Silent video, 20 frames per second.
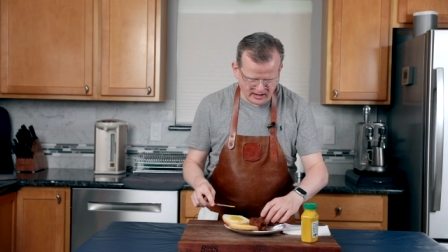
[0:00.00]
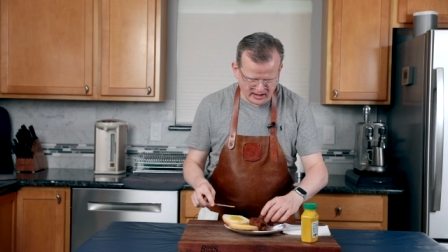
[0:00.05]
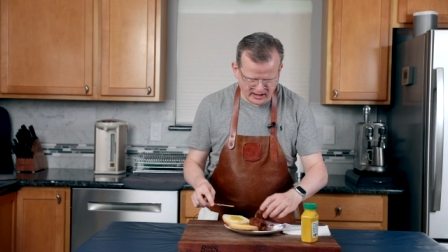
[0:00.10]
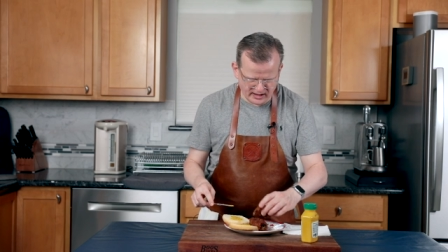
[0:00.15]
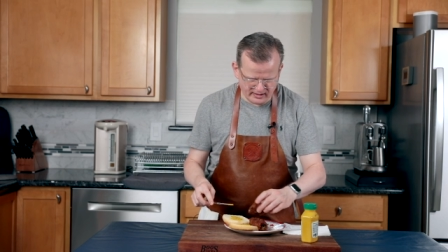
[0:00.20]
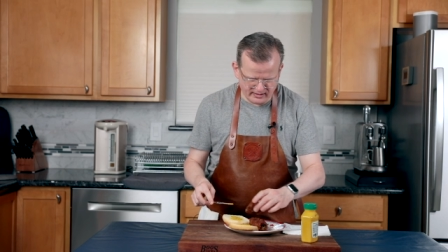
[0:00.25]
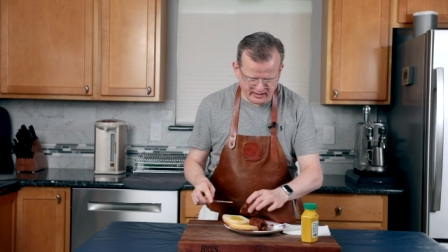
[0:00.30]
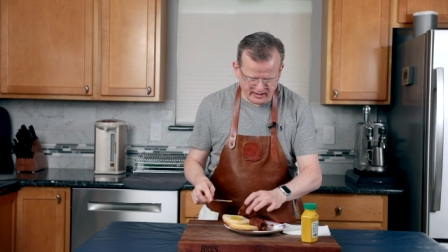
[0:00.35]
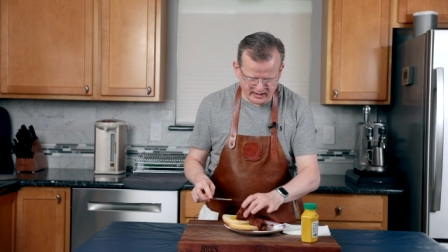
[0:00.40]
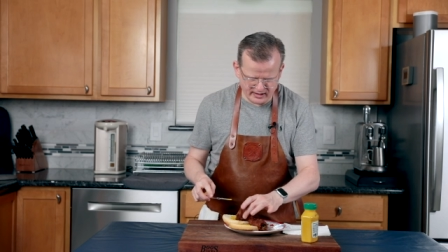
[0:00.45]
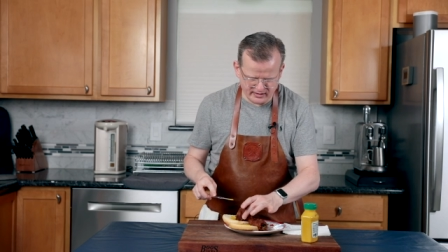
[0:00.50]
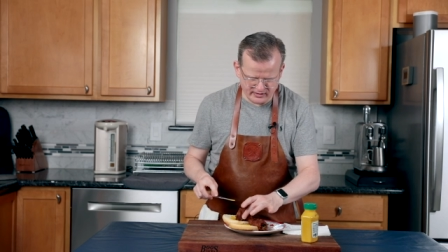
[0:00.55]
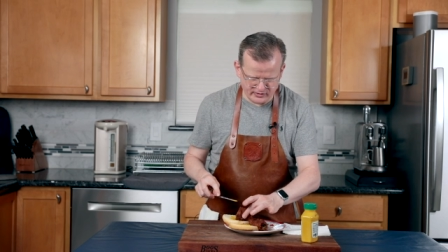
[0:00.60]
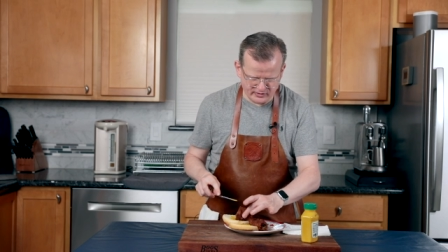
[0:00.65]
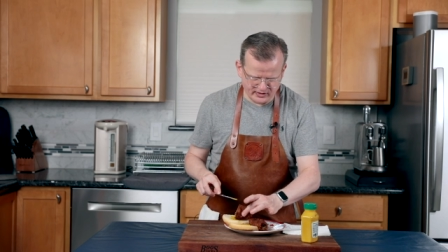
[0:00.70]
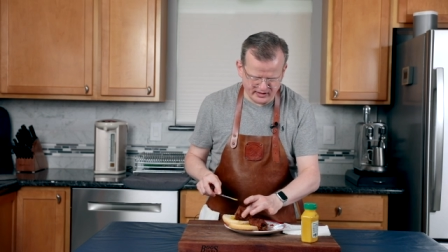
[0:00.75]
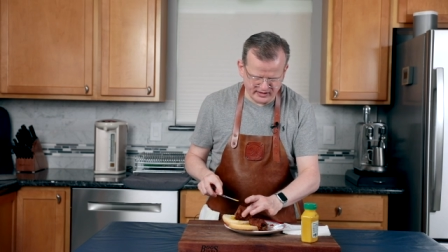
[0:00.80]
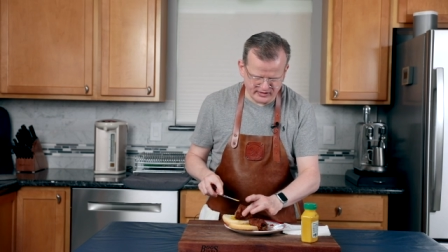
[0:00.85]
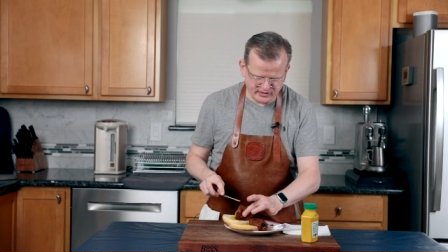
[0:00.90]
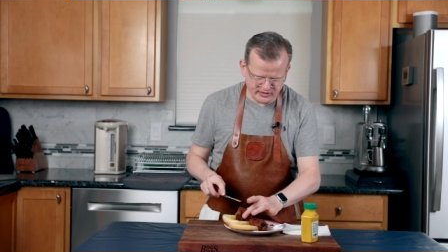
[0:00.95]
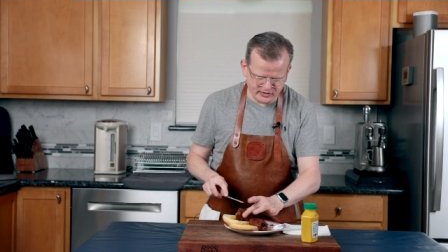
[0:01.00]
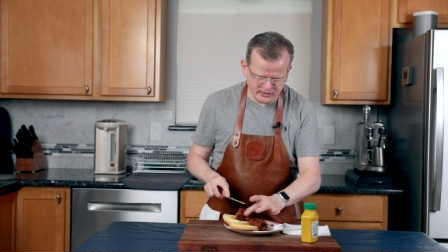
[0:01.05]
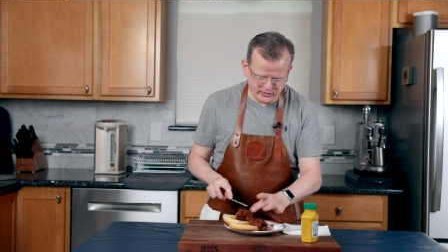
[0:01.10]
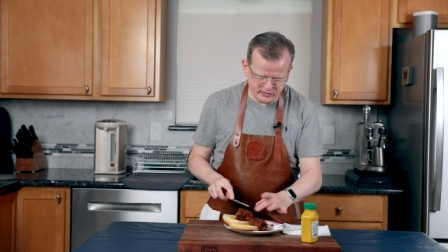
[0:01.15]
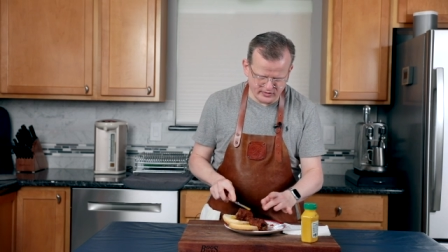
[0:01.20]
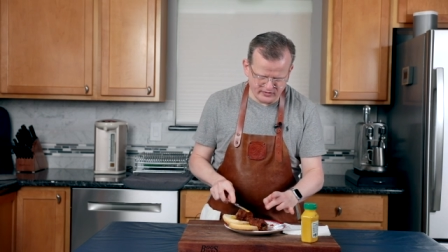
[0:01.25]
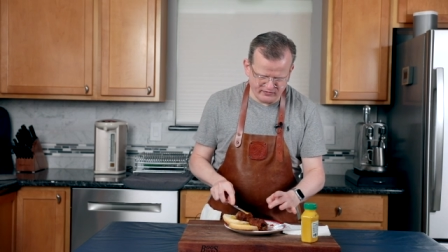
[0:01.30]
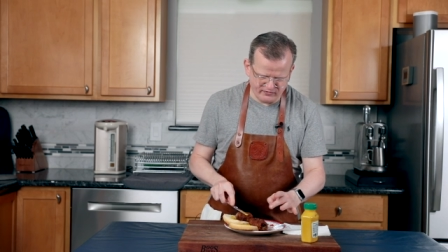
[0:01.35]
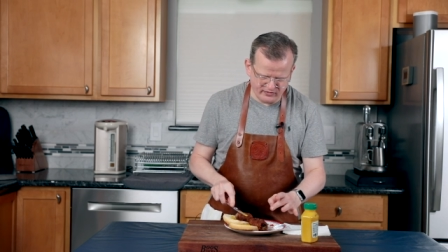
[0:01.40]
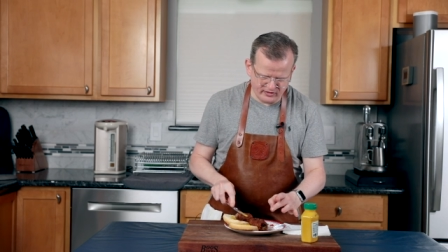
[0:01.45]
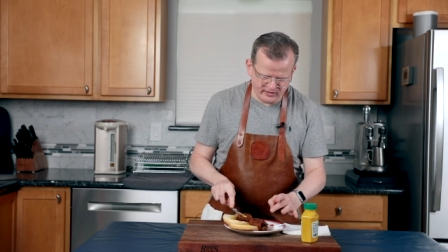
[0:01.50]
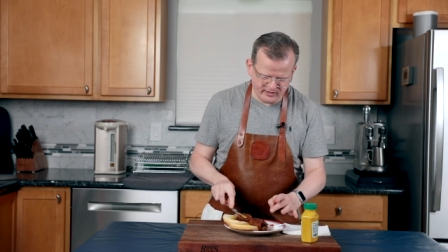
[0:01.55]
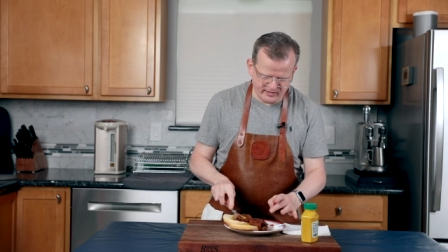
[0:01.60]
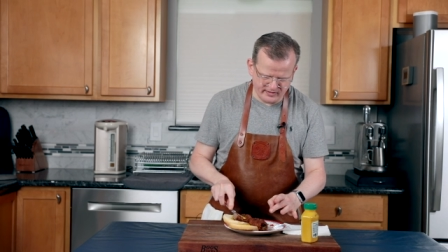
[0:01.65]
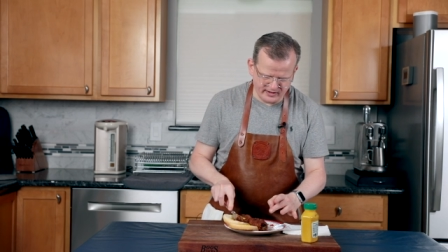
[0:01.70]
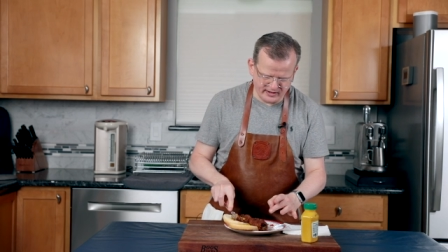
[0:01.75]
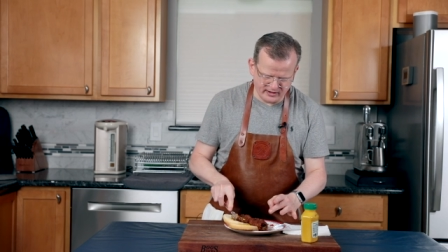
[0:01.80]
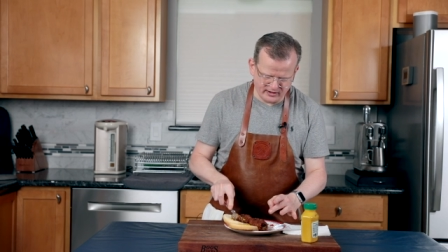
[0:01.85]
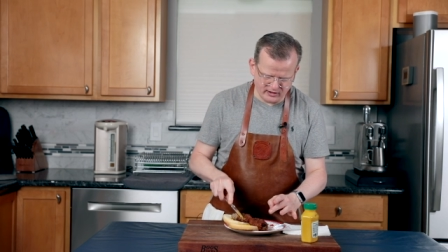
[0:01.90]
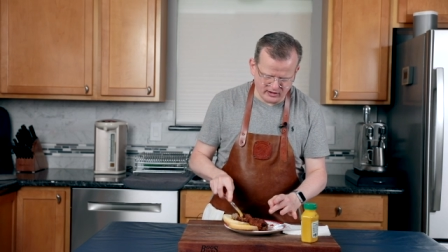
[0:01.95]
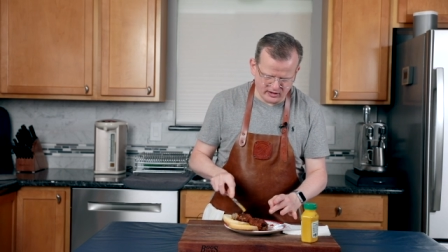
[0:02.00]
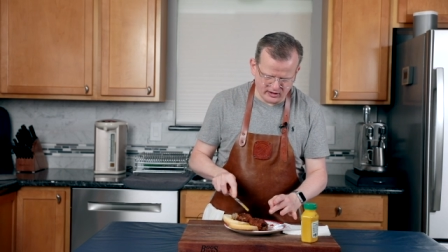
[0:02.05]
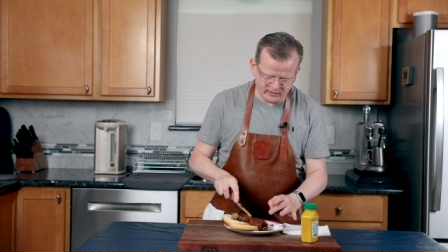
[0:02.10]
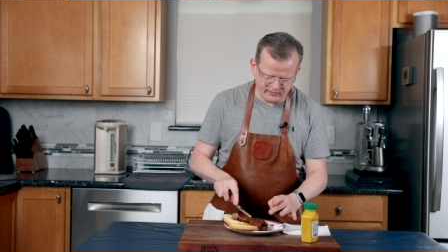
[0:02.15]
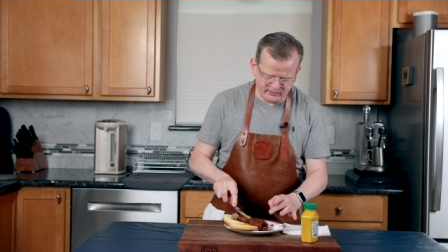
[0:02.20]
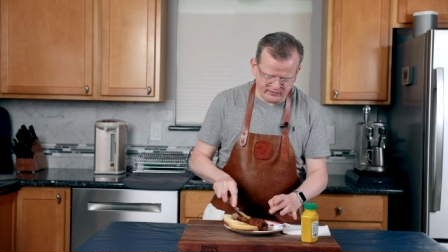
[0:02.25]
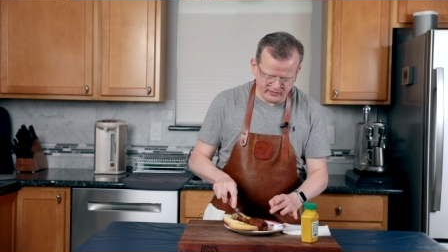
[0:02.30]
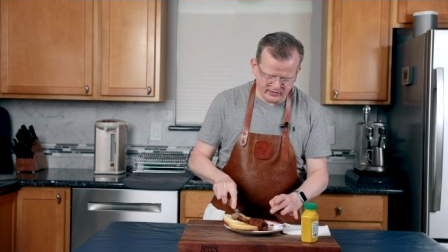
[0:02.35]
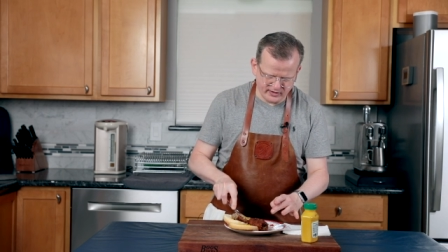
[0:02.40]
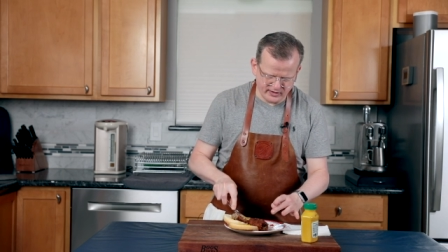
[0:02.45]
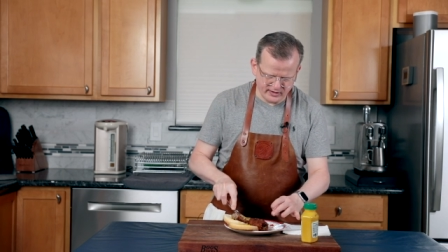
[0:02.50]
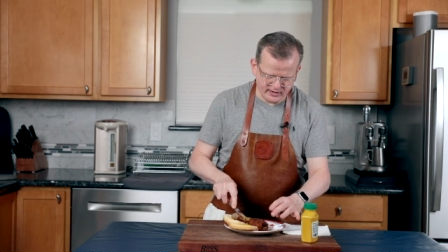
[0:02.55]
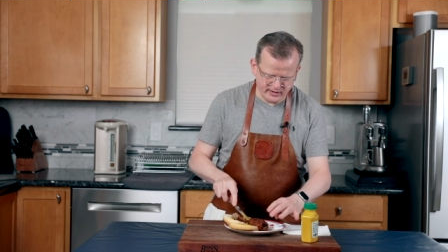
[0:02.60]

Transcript: And then you get to do the fun thing of